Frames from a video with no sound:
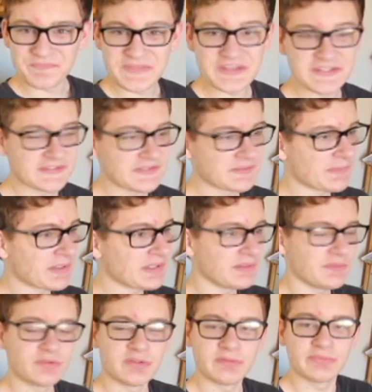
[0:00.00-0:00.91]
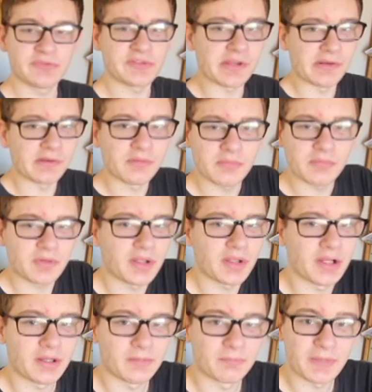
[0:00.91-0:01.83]
This is my YouTube channel.
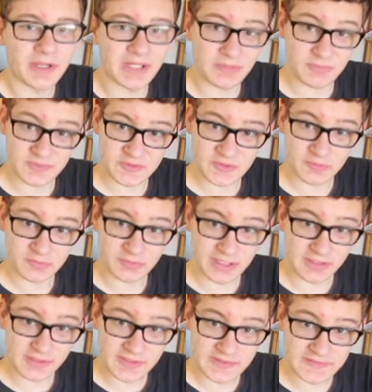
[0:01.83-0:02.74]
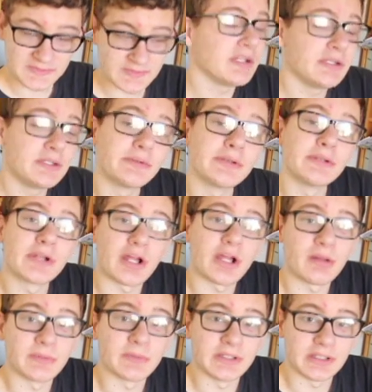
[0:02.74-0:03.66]
My name is Corrales. You can
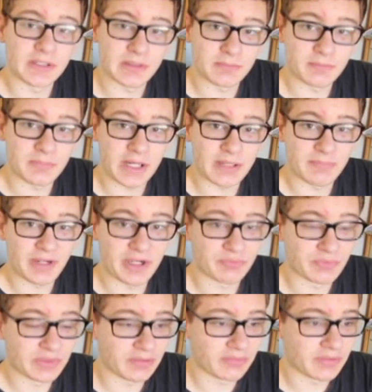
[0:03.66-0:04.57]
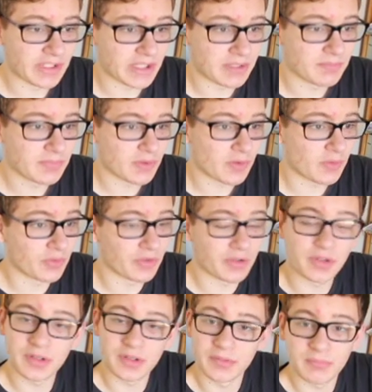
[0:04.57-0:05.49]
call me by my real name
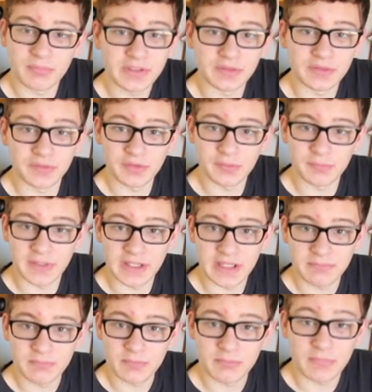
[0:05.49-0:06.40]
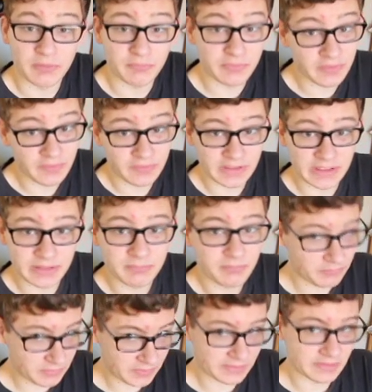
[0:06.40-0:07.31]
or my YouTube name, my real
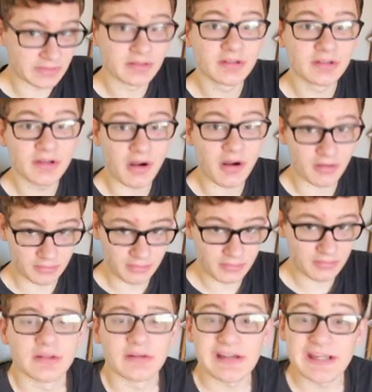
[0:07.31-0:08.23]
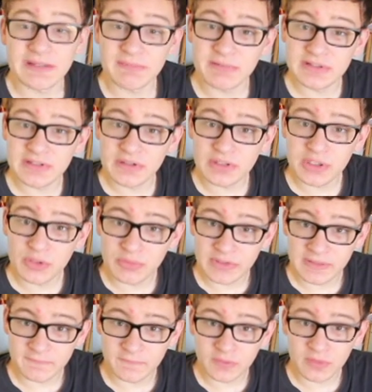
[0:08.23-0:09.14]
name being Carl. I have been
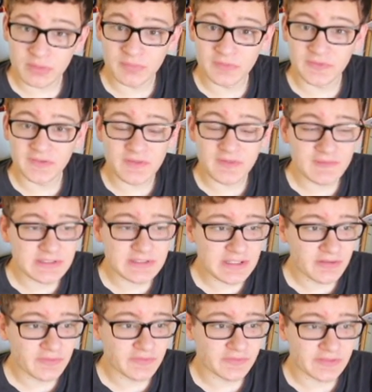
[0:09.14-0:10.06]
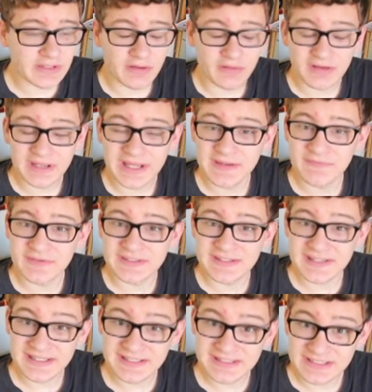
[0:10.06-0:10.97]
yo-yoing for over 7 years now, and I have
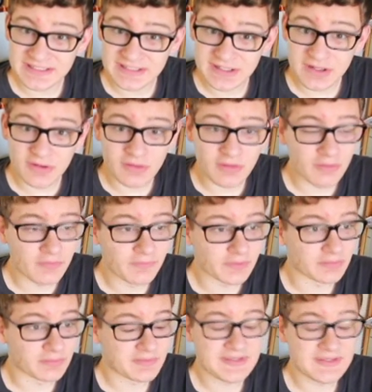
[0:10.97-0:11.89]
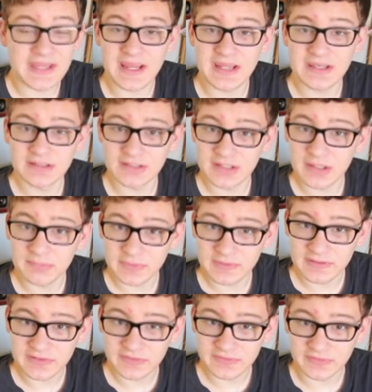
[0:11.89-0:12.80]
attended over 10
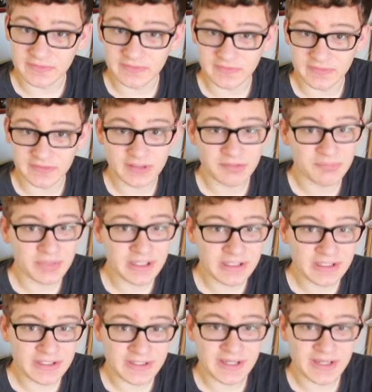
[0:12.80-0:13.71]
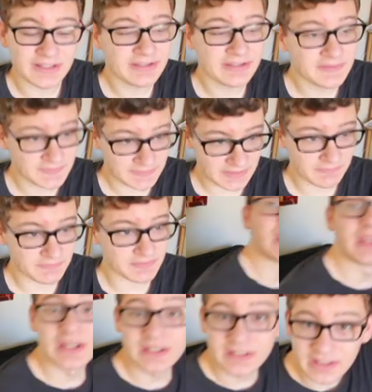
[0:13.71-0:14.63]
competitions and competed in at least 7.
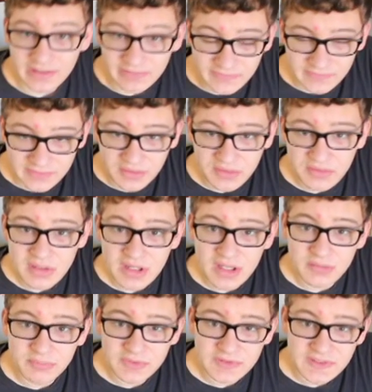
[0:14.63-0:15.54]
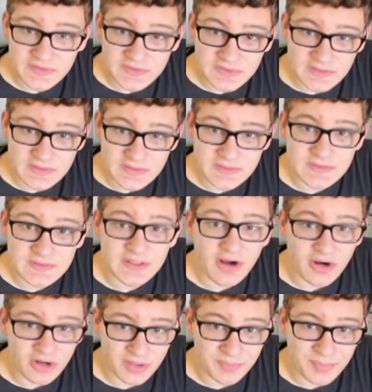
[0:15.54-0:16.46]
And yes, yo-yo competitions
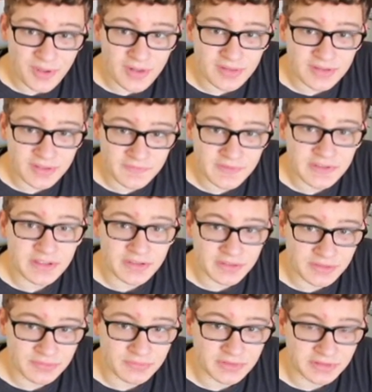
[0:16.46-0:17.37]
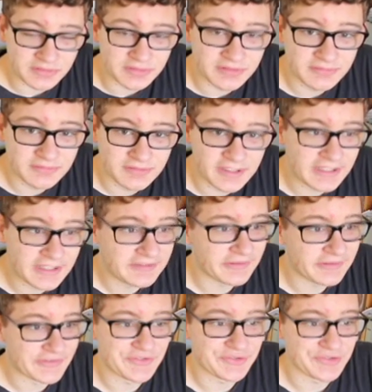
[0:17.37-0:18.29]
are a part of the yo-yoing
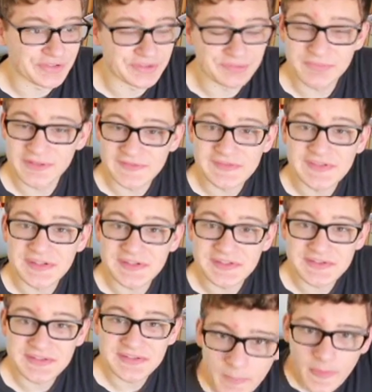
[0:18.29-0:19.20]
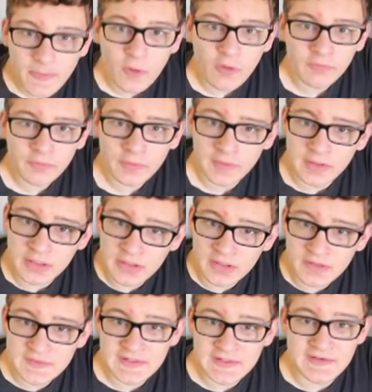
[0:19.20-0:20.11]
industry business. Over the
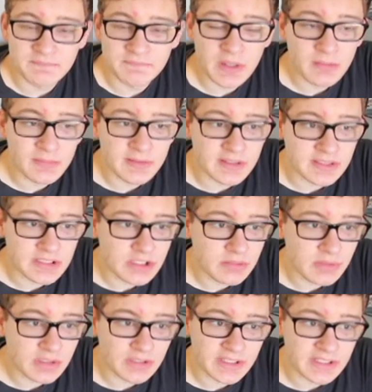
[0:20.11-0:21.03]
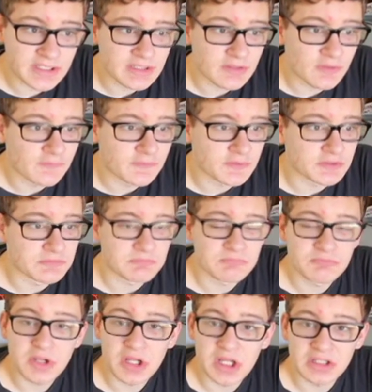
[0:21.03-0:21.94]
years, I've probably accumulated over,
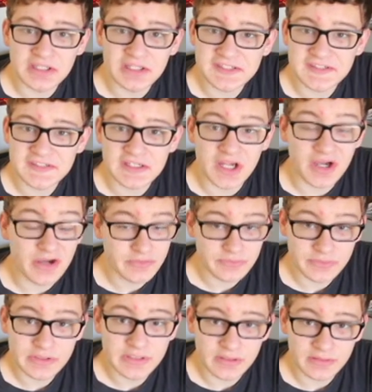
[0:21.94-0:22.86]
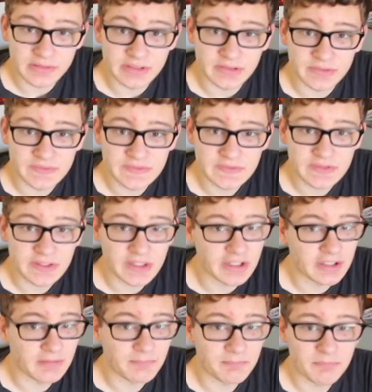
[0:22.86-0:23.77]
let's say 100 yo-yos,
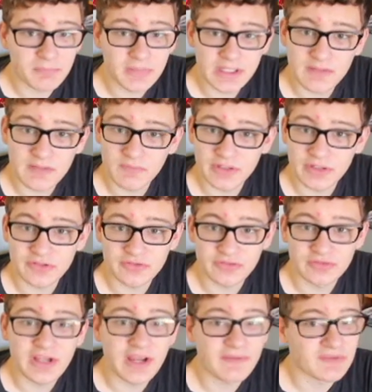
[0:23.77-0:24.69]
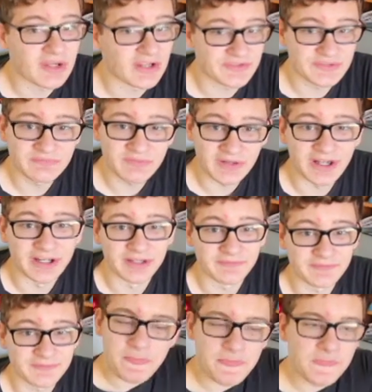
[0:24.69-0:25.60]
many of which have not survived.